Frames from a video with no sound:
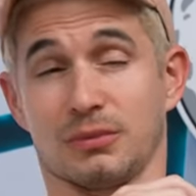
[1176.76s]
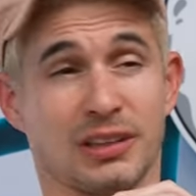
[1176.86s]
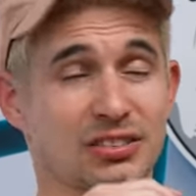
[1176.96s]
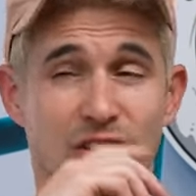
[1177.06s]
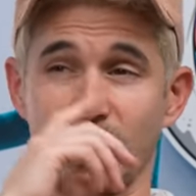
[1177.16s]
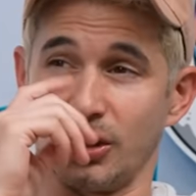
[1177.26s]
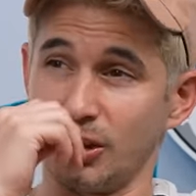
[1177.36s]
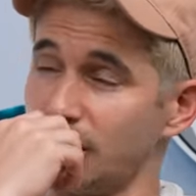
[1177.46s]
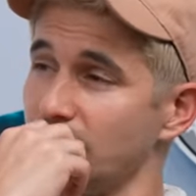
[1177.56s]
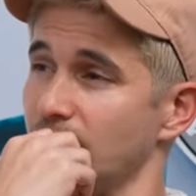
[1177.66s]
That's a
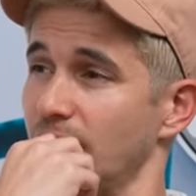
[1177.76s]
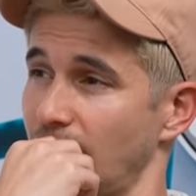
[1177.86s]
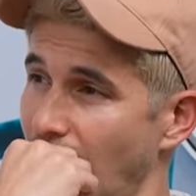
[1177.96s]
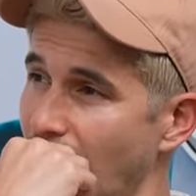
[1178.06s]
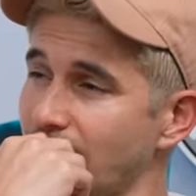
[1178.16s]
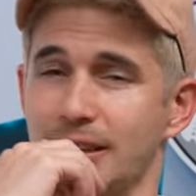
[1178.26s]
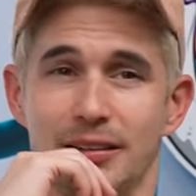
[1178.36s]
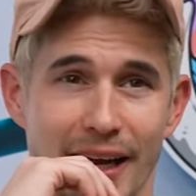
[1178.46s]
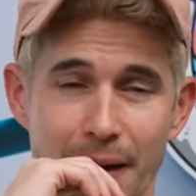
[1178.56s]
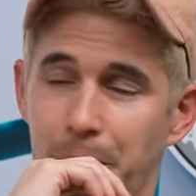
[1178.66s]
good
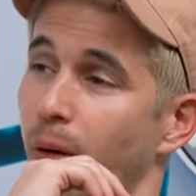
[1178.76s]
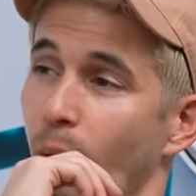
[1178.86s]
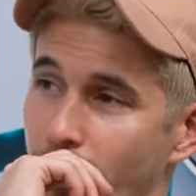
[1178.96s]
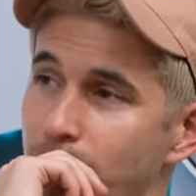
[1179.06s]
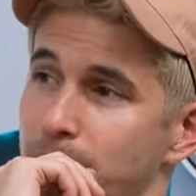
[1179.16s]
goddamn point.